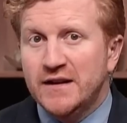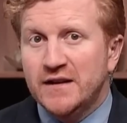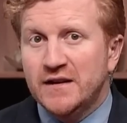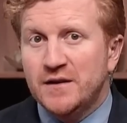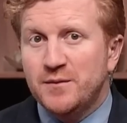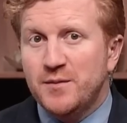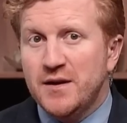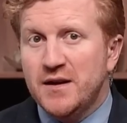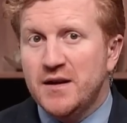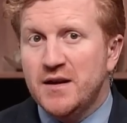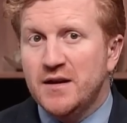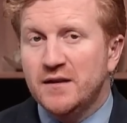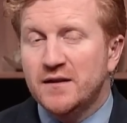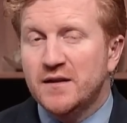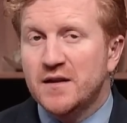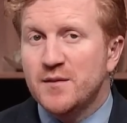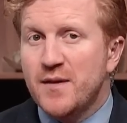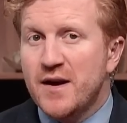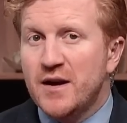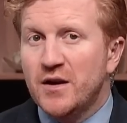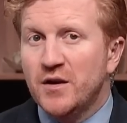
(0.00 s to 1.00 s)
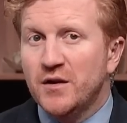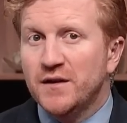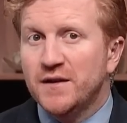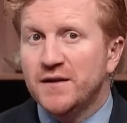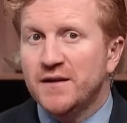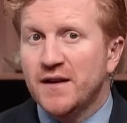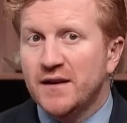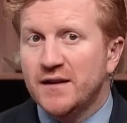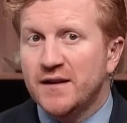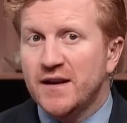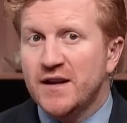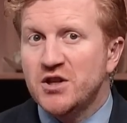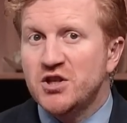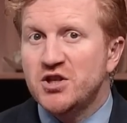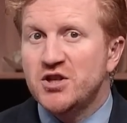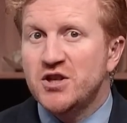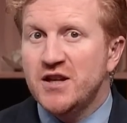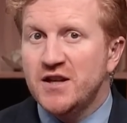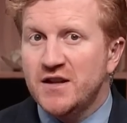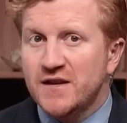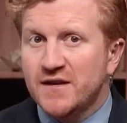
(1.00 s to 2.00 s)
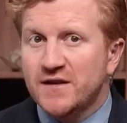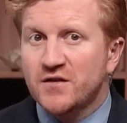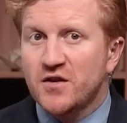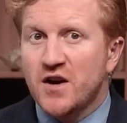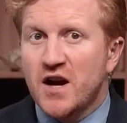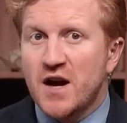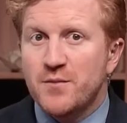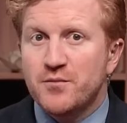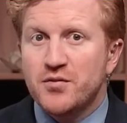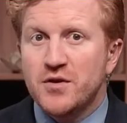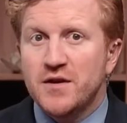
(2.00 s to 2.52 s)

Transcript: Speaking to the Mail on Sunday, she described